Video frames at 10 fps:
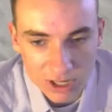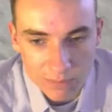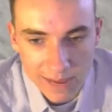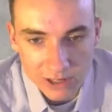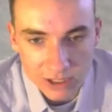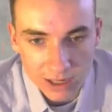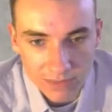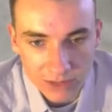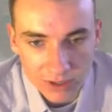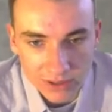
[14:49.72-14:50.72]
we're just matching up
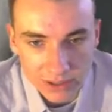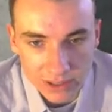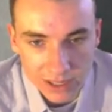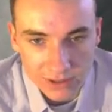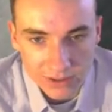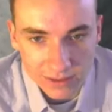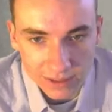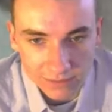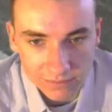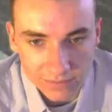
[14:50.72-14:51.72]
that transition, as you can
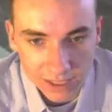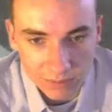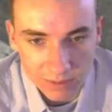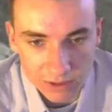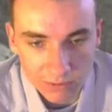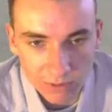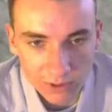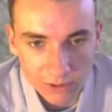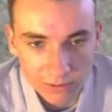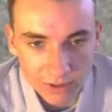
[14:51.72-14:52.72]
see. That's pretty much what we're
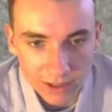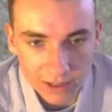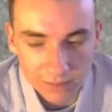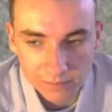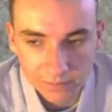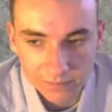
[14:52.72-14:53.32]
doing right there.